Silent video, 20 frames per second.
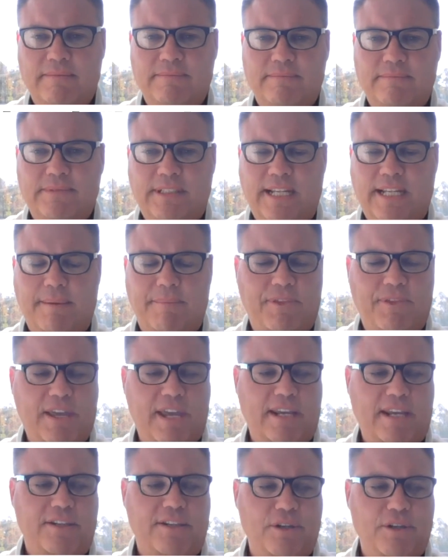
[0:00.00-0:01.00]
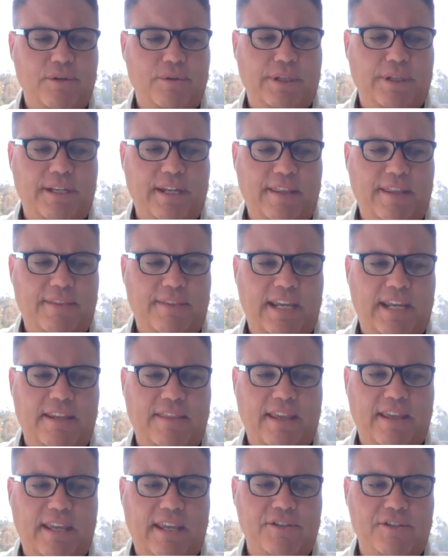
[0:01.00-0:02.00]
Yeah, thank you, and
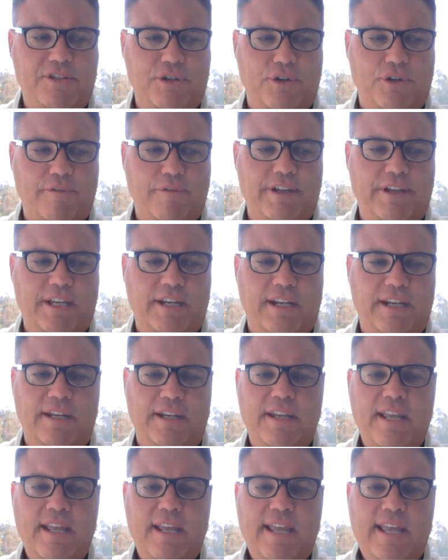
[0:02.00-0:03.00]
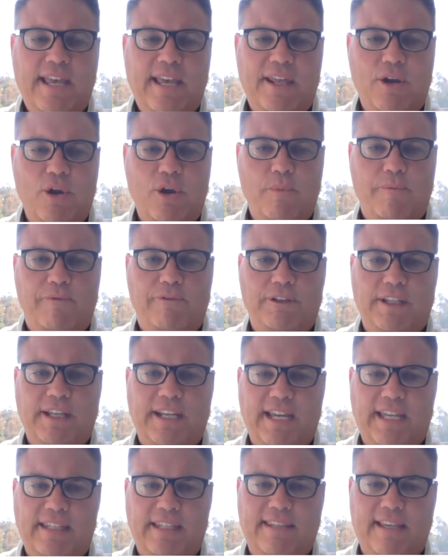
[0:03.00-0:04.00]
they deserve it, and hopefully
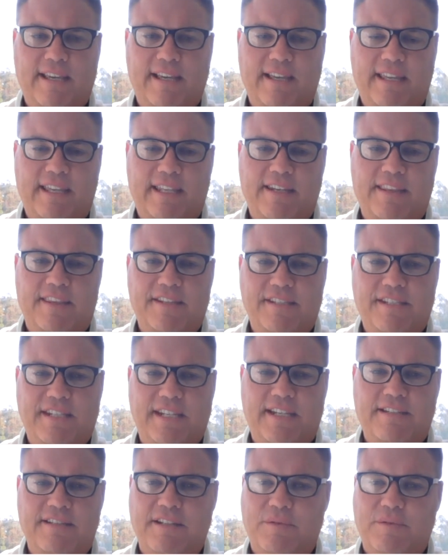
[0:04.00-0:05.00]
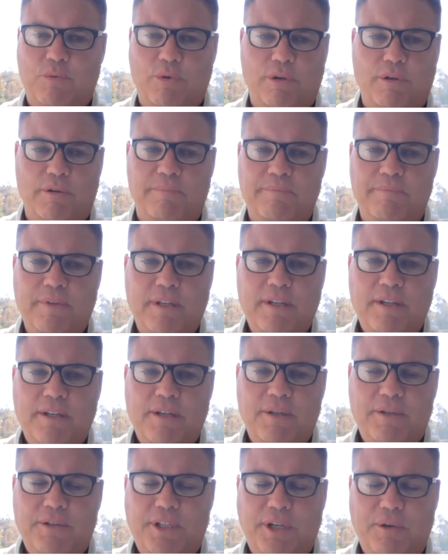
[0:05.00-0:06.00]
at the end of the season
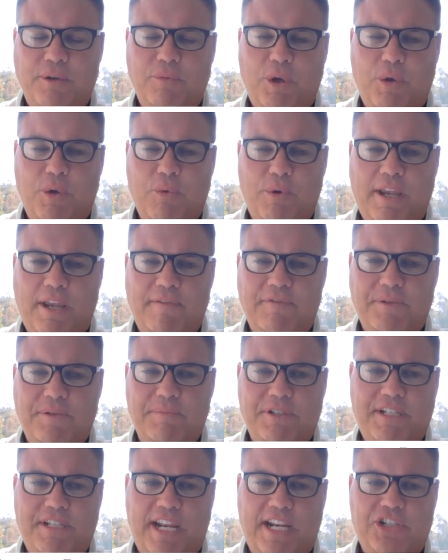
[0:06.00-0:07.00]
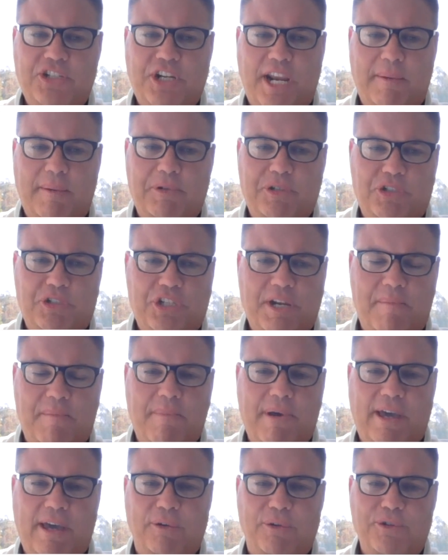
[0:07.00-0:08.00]
we have some state championship
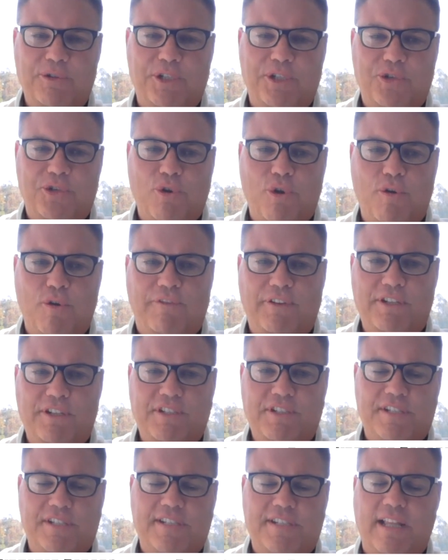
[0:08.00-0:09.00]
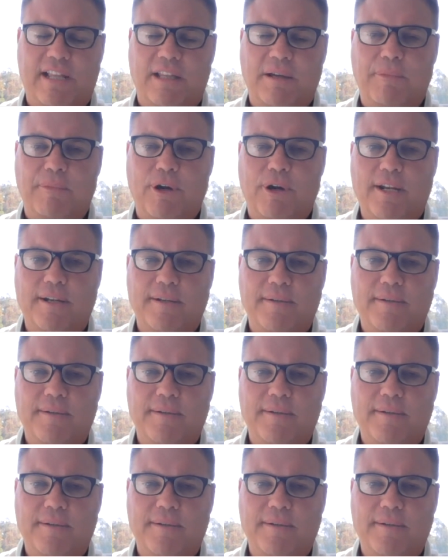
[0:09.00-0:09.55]
medals and trophies to celebrate.